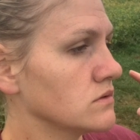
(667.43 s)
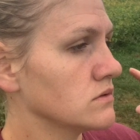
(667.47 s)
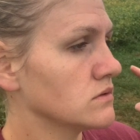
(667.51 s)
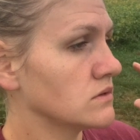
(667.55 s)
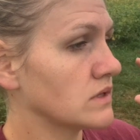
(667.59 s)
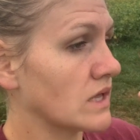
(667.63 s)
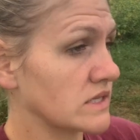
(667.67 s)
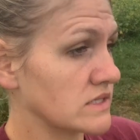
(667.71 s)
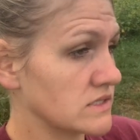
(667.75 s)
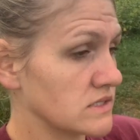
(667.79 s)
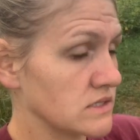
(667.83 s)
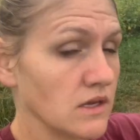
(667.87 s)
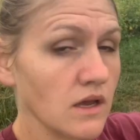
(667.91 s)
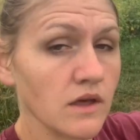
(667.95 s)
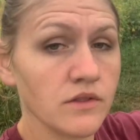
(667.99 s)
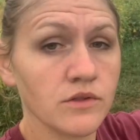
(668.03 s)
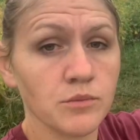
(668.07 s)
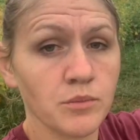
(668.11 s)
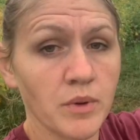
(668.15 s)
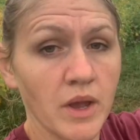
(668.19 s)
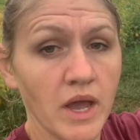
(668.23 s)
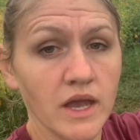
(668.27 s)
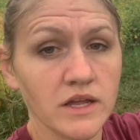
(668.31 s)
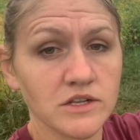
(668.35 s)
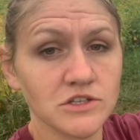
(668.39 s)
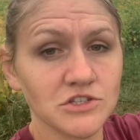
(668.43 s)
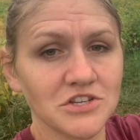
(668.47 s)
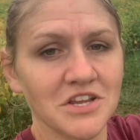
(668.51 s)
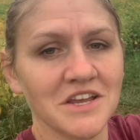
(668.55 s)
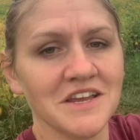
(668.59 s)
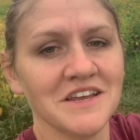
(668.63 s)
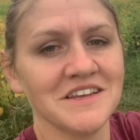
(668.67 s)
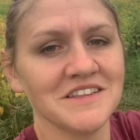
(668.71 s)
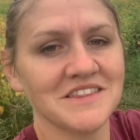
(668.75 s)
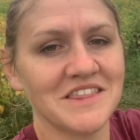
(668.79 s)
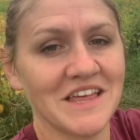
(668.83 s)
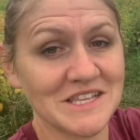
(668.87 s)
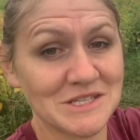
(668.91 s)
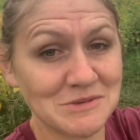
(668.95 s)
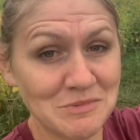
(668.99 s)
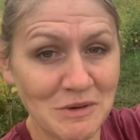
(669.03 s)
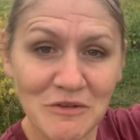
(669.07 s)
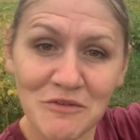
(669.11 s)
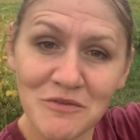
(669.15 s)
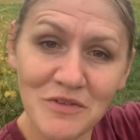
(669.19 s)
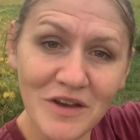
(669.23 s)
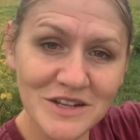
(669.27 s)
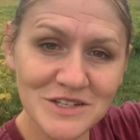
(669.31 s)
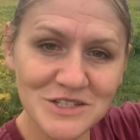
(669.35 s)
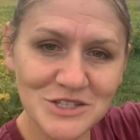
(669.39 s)
That's the other patch. That's my
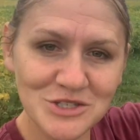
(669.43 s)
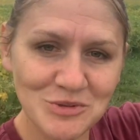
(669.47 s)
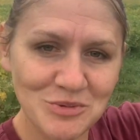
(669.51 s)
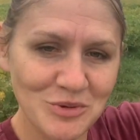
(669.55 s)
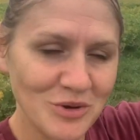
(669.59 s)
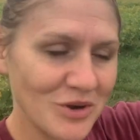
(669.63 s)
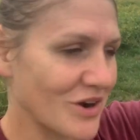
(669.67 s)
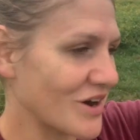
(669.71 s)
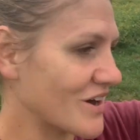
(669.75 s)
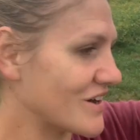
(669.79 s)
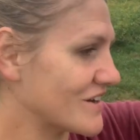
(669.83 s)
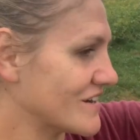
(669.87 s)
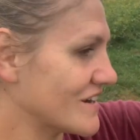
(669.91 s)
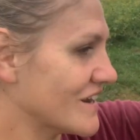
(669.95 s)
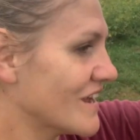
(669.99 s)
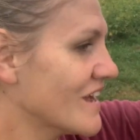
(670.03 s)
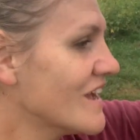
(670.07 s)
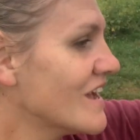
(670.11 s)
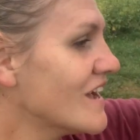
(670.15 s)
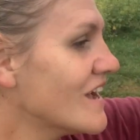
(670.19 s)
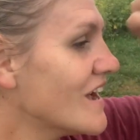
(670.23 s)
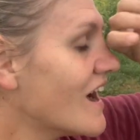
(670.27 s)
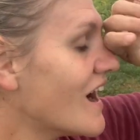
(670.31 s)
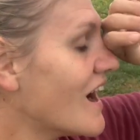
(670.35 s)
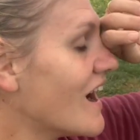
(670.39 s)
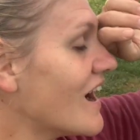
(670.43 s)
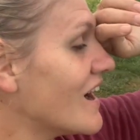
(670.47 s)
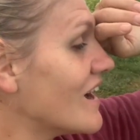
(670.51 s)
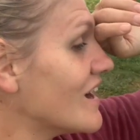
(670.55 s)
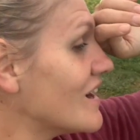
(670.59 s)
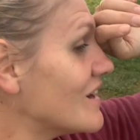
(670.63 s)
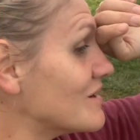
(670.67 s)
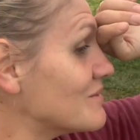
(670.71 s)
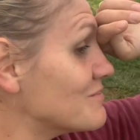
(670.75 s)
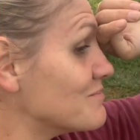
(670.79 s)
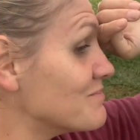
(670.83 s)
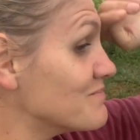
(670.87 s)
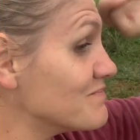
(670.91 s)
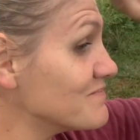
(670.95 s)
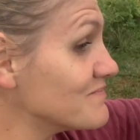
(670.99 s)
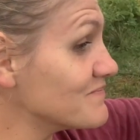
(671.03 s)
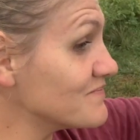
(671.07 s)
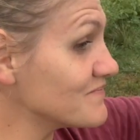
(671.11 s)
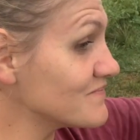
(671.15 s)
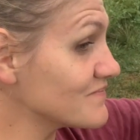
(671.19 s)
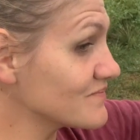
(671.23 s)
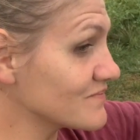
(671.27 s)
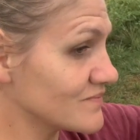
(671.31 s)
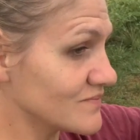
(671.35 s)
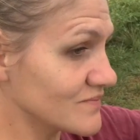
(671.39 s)
vegetable garden.
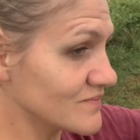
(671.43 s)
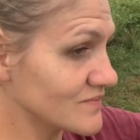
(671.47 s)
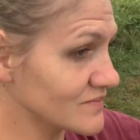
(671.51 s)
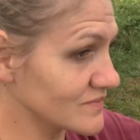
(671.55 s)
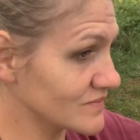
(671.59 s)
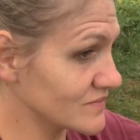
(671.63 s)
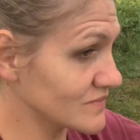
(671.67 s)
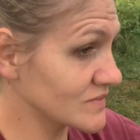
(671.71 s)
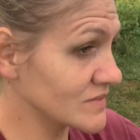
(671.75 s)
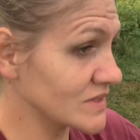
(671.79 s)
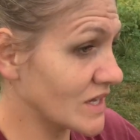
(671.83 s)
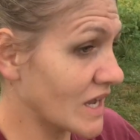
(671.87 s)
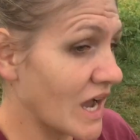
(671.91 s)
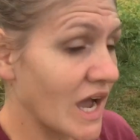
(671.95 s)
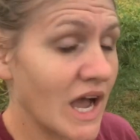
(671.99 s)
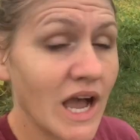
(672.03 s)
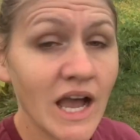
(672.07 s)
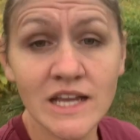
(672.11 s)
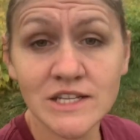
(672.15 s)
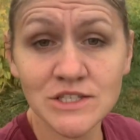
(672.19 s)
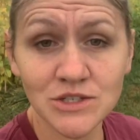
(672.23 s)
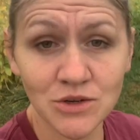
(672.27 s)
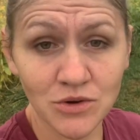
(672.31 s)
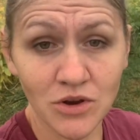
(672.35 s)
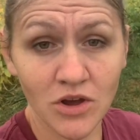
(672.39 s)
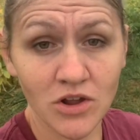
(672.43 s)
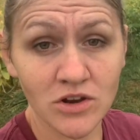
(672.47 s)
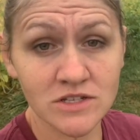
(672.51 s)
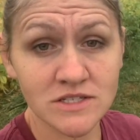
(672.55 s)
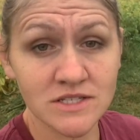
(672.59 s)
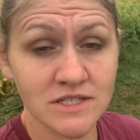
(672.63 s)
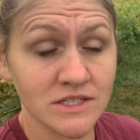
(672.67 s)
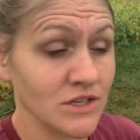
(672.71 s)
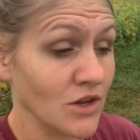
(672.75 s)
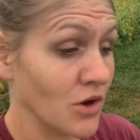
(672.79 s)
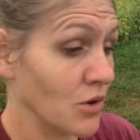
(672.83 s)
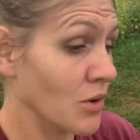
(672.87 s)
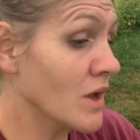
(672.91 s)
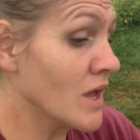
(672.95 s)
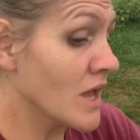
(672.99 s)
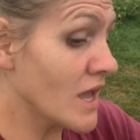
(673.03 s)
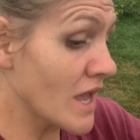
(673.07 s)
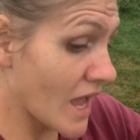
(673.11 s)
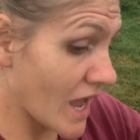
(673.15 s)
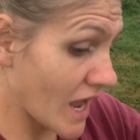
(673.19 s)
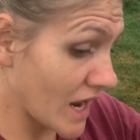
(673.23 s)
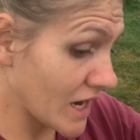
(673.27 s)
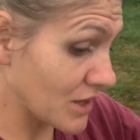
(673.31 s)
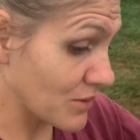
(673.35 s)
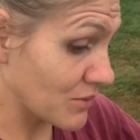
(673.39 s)
I don't honestly know.
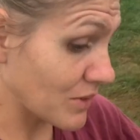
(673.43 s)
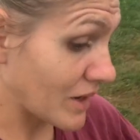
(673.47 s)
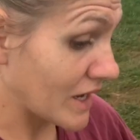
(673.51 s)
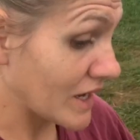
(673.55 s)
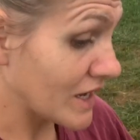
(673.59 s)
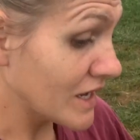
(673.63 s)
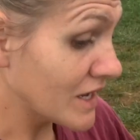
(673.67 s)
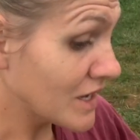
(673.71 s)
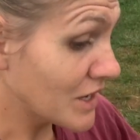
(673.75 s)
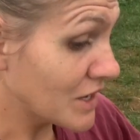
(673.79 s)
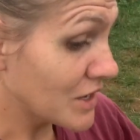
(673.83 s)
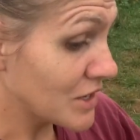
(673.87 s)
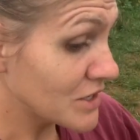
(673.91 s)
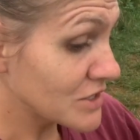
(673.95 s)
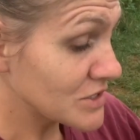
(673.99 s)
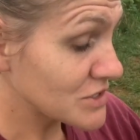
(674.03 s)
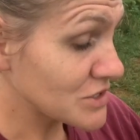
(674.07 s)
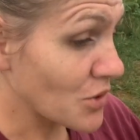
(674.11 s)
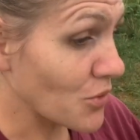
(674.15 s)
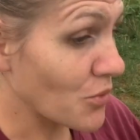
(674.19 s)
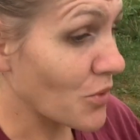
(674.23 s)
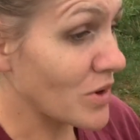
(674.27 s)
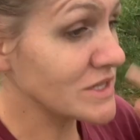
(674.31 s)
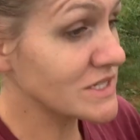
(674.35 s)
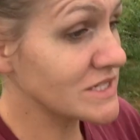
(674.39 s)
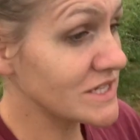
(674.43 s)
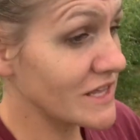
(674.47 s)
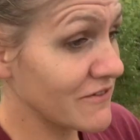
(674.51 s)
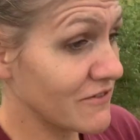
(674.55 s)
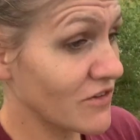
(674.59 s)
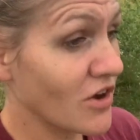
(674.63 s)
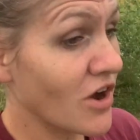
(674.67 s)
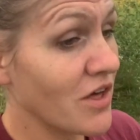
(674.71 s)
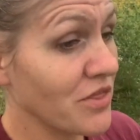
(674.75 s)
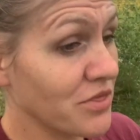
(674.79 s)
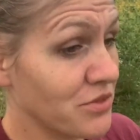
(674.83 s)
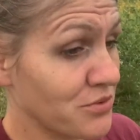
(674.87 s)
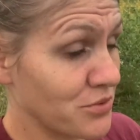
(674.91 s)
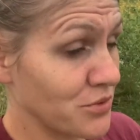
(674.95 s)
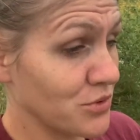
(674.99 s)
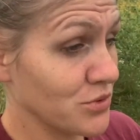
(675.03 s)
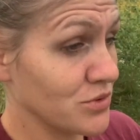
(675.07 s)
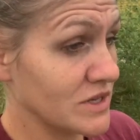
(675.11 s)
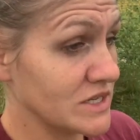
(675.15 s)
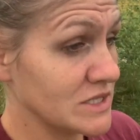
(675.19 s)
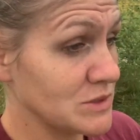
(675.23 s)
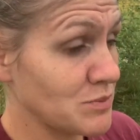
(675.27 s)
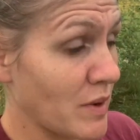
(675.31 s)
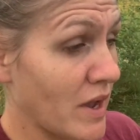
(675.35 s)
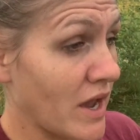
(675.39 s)
Anyway, so once they've gone through
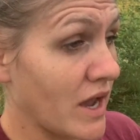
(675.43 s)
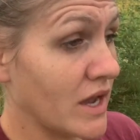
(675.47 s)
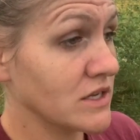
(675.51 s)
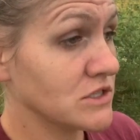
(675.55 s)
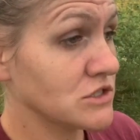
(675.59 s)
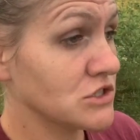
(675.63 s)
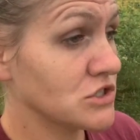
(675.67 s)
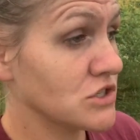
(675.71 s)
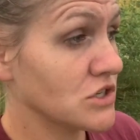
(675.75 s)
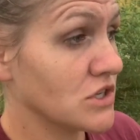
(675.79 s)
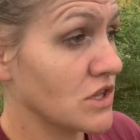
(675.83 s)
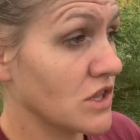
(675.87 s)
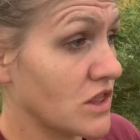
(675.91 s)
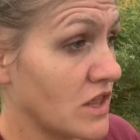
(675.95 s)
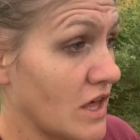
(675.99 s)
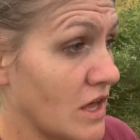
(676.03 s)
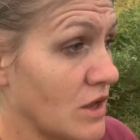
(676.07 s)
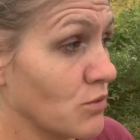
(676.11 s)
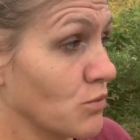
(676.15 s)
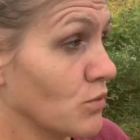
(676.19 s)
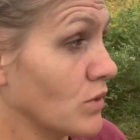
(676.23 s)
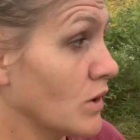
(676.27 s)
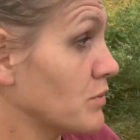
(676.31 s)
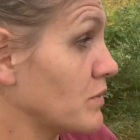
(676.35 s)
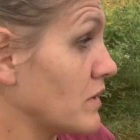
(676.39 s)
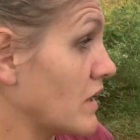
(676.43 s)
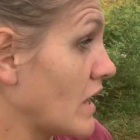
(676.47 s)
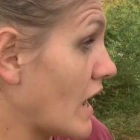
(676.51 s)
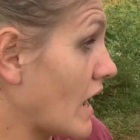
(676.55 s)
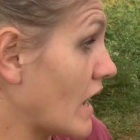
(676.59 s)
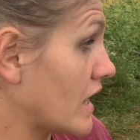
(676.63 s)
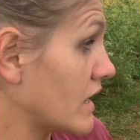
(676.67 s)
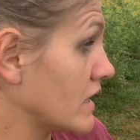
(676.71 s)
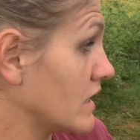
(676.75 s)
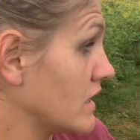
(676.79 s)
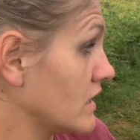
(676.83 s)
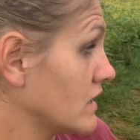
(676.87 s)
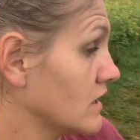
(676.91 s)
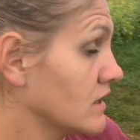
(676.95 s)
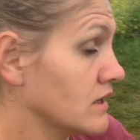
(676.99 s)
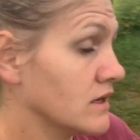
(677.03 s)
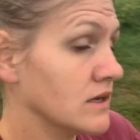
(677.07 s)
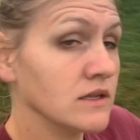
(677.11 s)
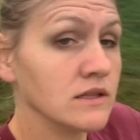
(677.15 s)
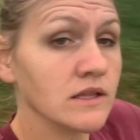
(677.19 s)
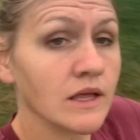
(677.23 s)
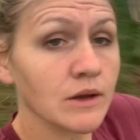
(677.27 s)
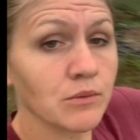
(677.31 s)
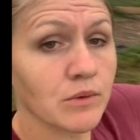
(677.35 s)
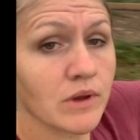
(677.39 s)
this patch, then we'll be adding,
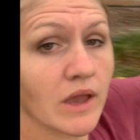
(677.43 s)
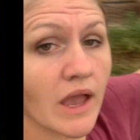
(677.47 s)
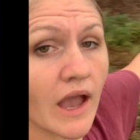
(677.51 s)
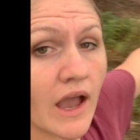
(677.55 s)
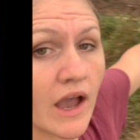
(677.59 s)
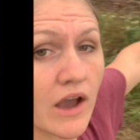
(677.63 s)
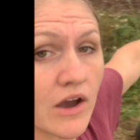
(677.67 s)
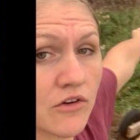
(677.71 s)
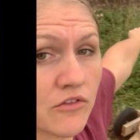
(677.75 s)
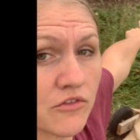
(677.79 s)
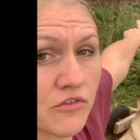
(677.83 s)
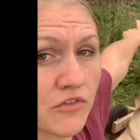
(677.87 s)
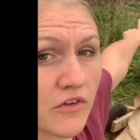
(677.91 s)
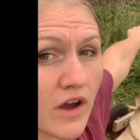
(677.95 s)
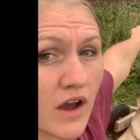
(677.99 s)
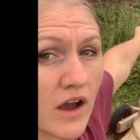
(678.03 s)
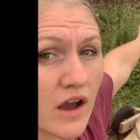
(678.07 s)
like we have